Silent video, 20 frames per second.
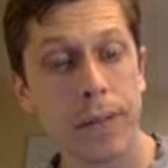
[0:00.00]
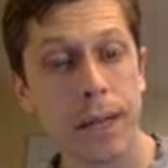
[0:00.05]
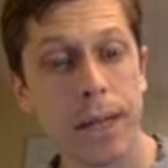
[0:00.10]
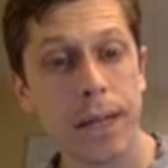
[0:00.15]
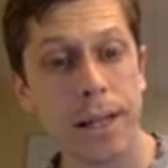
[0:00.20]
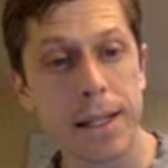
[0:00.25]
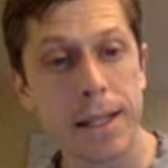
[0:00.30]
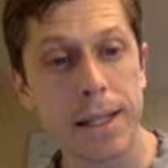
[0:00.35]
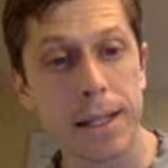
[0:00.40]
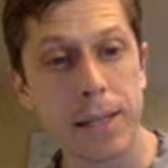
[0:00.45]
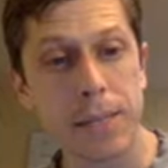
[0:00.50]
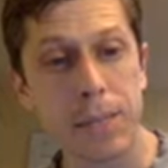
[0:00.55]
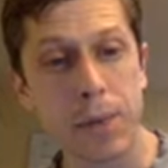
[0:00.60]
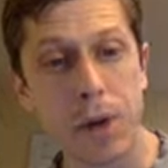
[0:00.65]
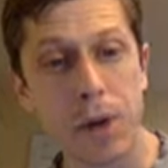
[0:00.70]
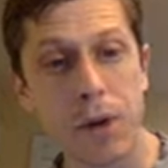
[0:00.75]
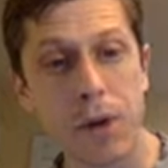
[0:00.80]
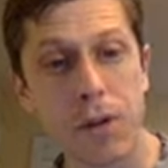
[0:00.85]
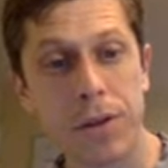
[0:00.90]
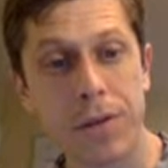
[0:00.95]
is the
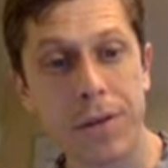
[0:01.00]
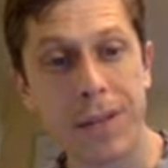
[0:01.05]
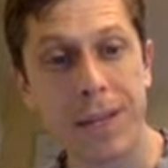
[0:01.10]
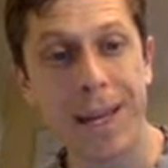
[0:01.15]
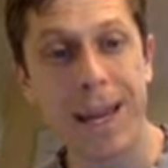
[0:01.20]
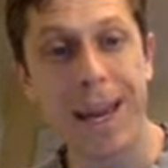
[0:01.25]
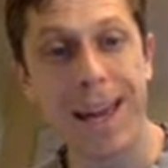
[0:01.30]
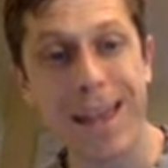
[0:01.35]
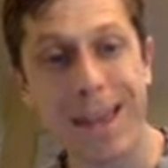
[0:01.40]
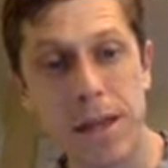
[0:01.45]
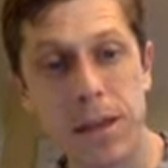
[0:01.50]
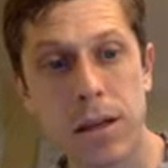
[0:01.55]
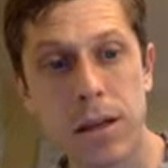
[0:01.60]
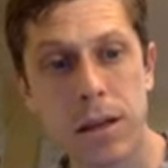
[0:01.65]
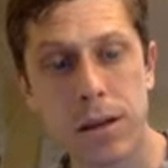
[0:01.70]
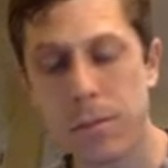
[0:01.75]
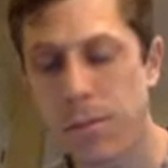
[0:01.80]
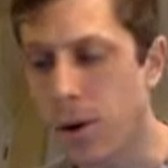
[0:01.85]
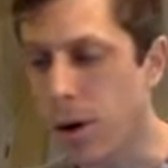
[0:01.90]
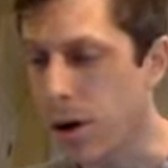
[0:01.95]
birth of the nth
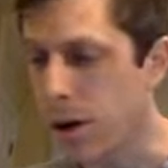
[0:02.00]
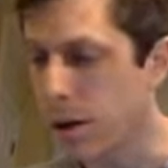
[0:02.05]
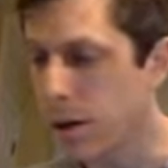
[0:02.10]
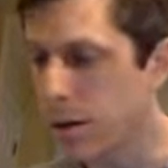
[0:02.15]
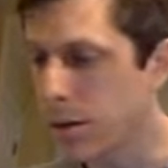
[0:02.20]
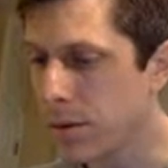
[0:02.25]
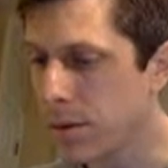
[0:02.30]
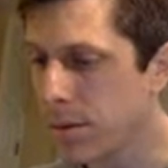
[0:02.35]
particle.